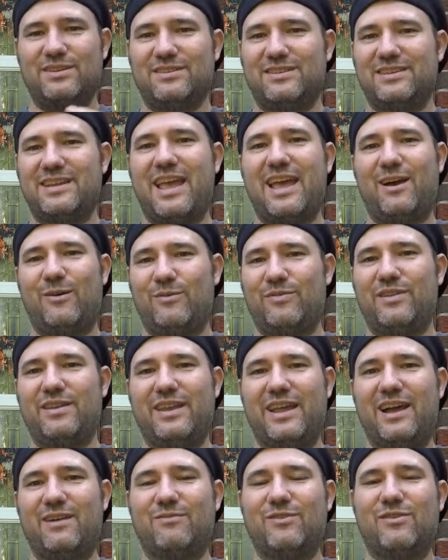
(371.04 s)
into Hell with the
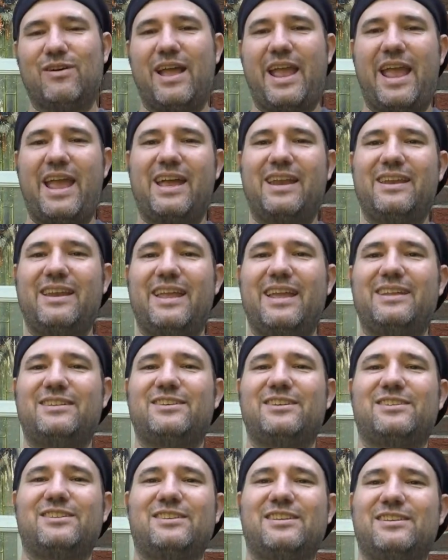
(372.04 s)
Devil, and it
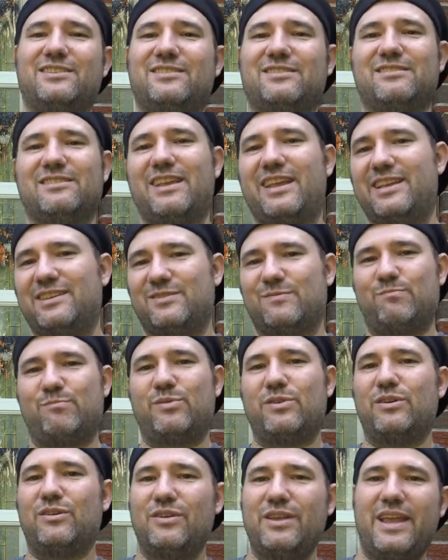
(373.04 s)
just is
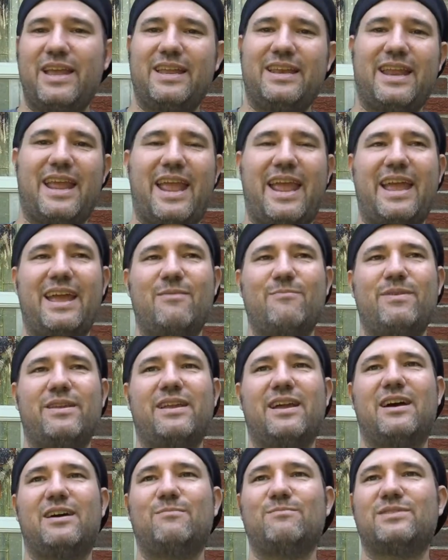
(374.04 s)
brilliant and
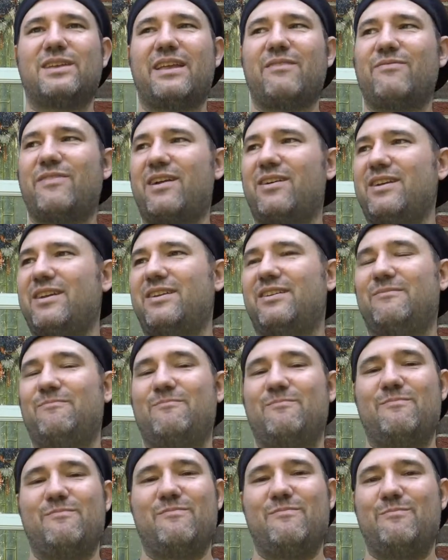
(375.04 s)
becomes a very
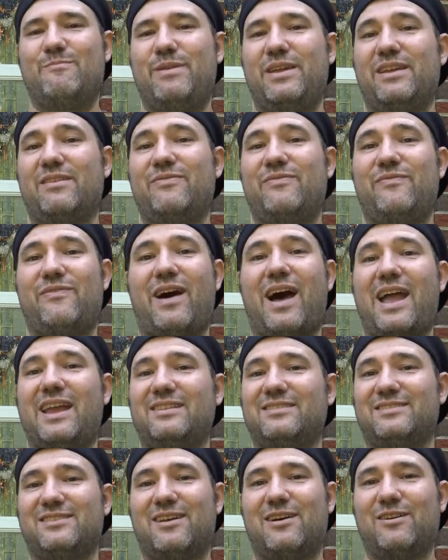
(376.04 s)
big
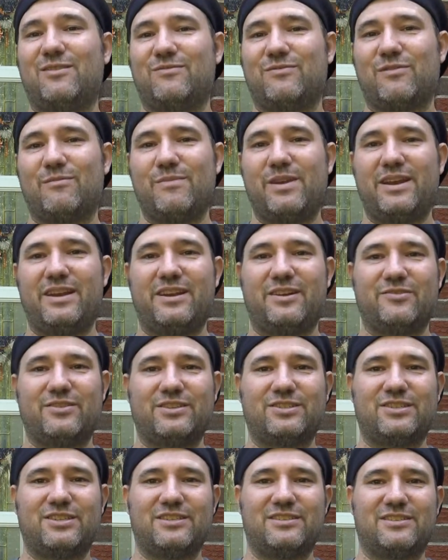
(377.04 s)
fight song for many
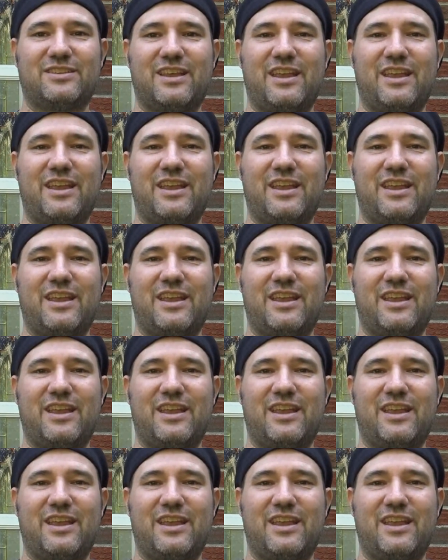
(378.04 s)
Christians.